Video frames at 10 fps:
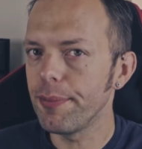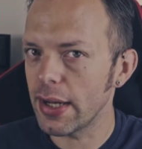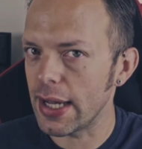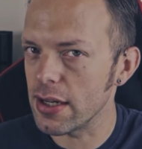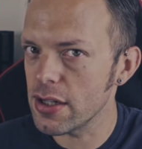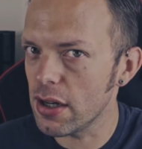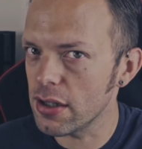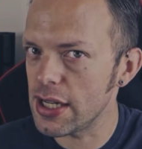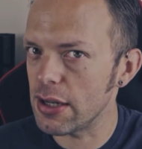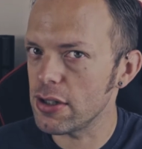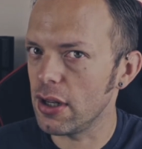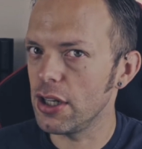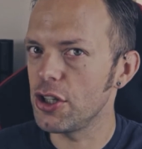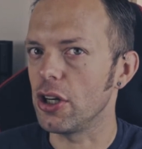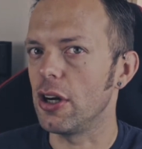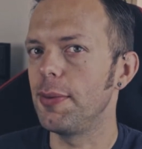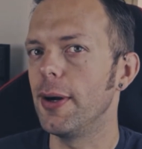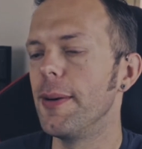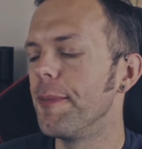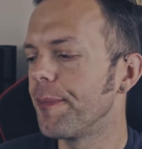Again, it starts out slightly
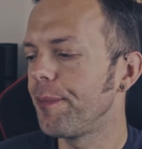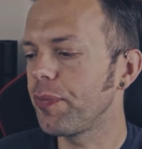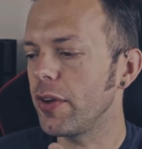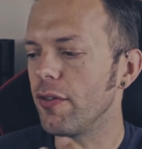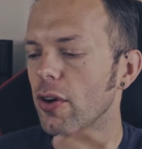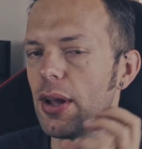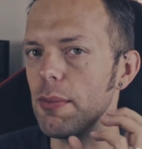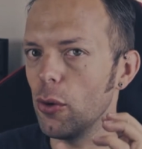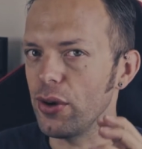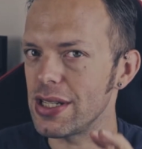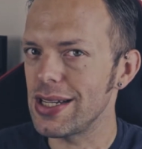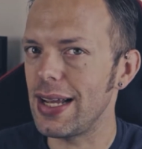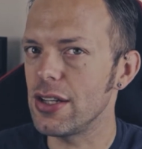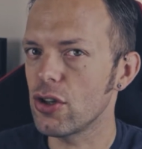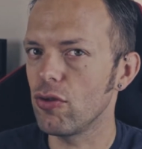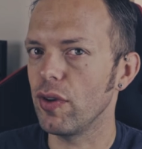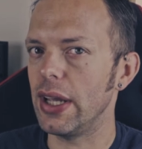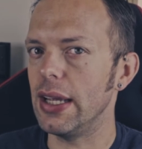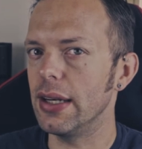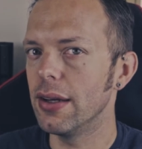sharper. You've got that more intense
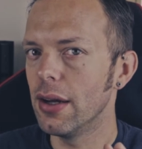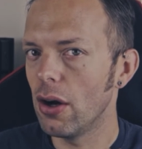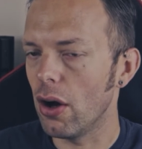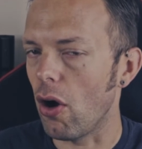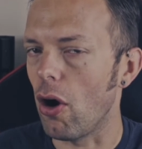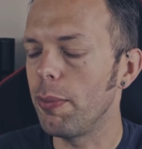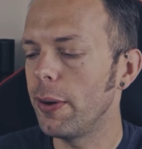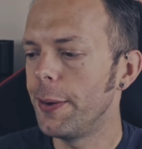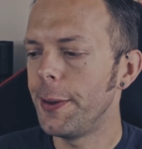green hop.